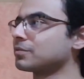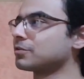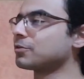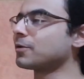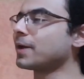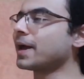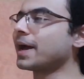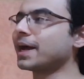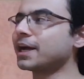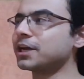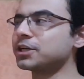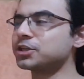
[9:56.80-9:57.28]

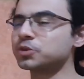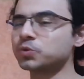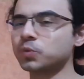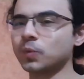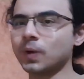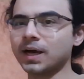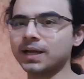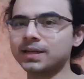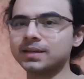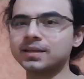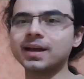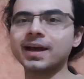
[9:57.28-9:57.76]
So Ash
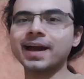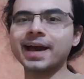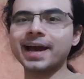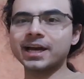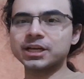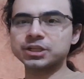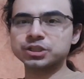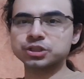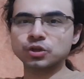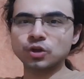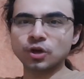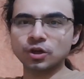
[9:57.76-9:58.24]
won.
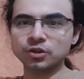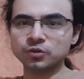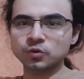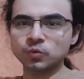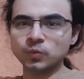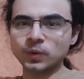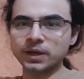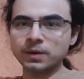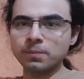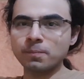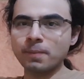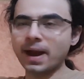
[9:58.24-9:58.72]
Ash lost
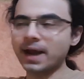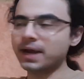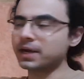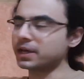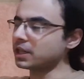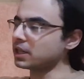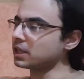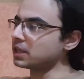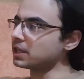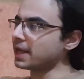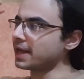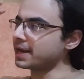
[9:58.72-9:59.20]
one
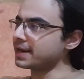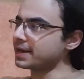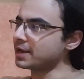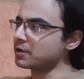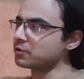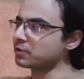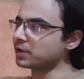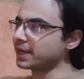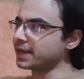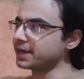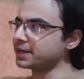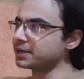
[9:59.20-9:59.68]
battle, and
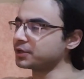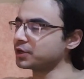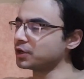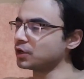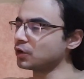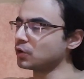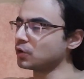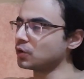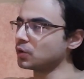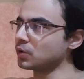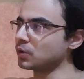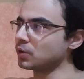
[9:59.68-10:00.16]
now
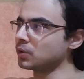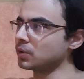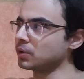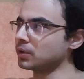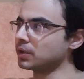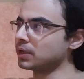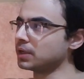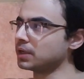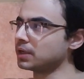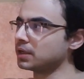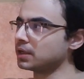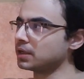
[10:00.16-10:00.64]
Gladio,
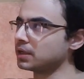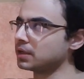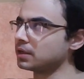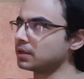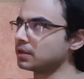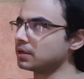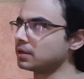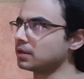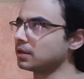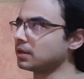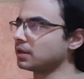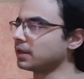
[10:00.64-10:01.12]

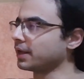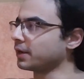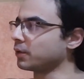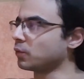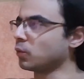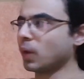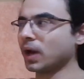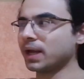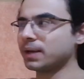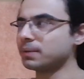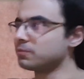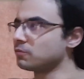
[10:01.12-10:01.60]
like,
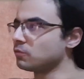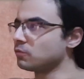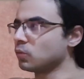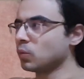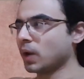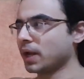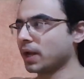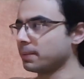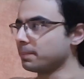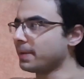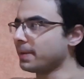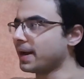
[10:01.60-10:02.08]

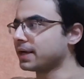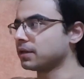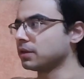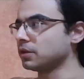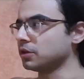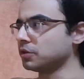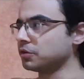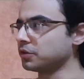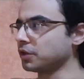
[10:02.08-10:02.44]
one battle.